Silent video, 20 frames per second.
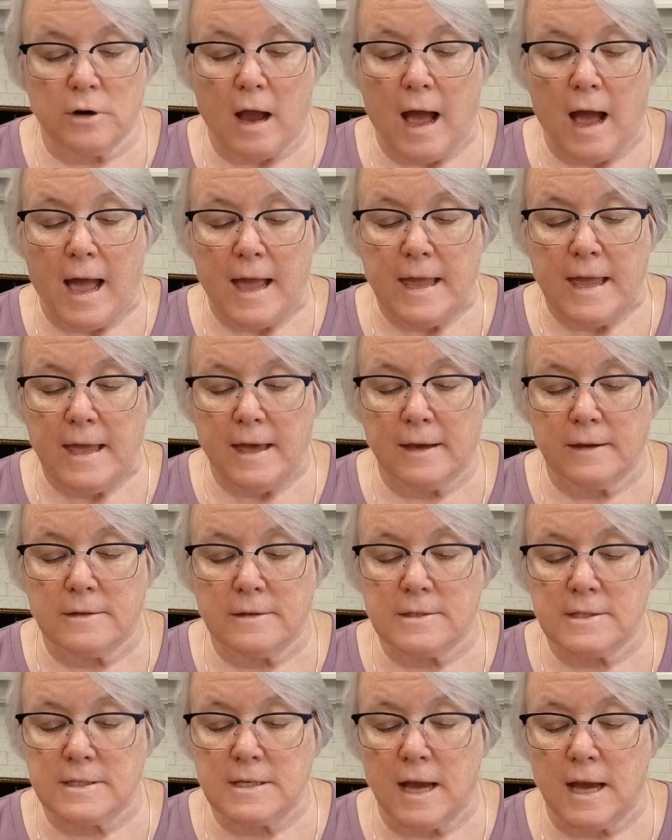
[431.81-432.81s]
I.N.
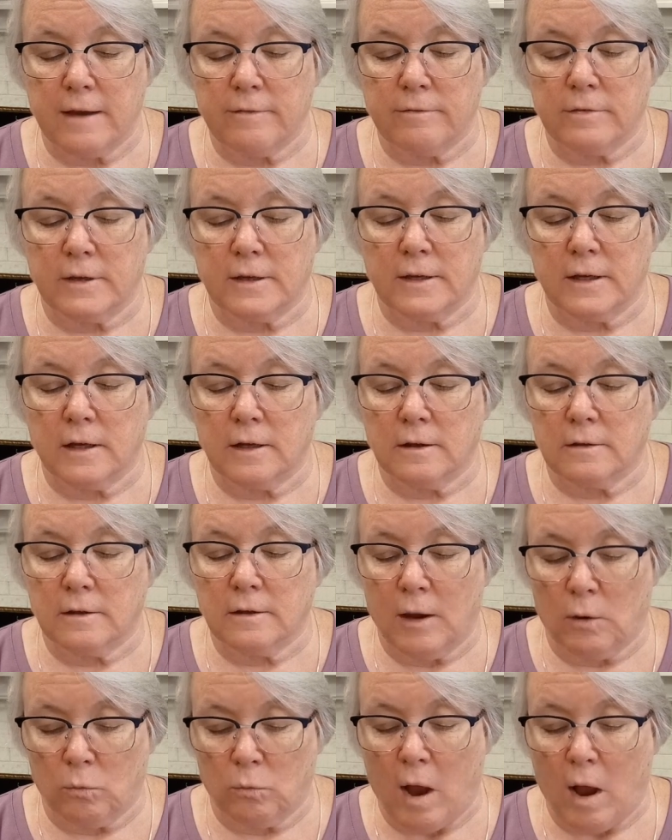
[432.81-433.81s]
Snively,
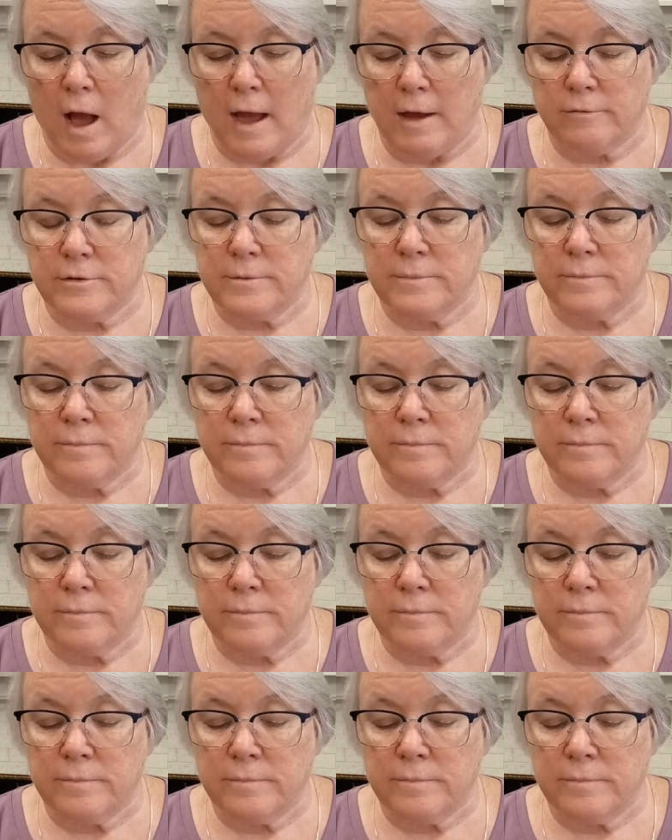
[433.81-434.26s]
arrived.